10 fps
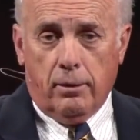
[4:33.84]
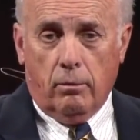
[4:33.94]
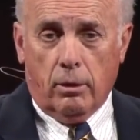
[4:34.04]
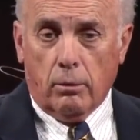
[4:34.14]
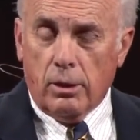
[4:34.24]

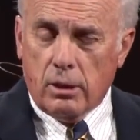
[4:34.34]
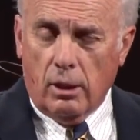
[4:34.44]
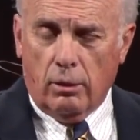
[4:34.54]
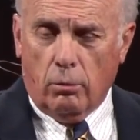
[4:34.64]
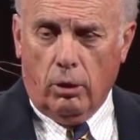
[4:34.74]
To
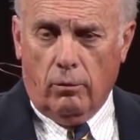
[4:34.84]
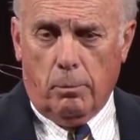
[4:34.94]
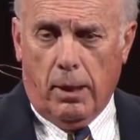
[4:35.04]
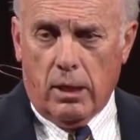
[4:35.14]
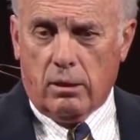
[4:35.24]
understand the role of
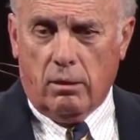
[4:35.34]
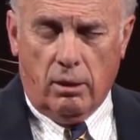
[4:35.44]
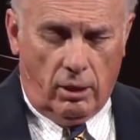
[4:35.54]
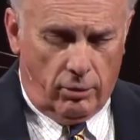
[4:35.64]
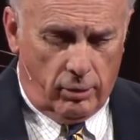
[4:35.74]
a pastor
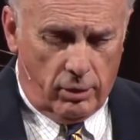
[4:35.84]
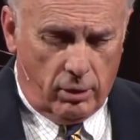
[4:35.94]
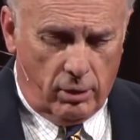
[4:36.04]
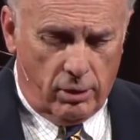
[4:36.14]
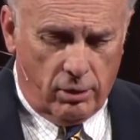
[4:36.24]
or an elder in a
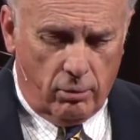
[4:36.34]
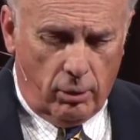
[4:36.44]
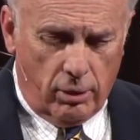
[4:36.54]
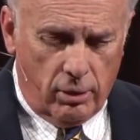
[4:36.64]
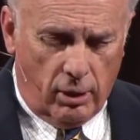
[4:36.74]
church is
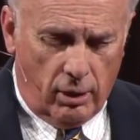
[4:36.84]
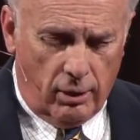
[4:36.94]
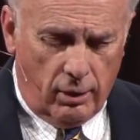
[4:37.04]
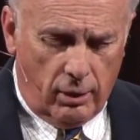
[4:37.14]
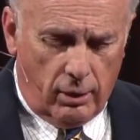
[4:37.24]
to
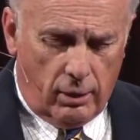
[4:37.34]
understand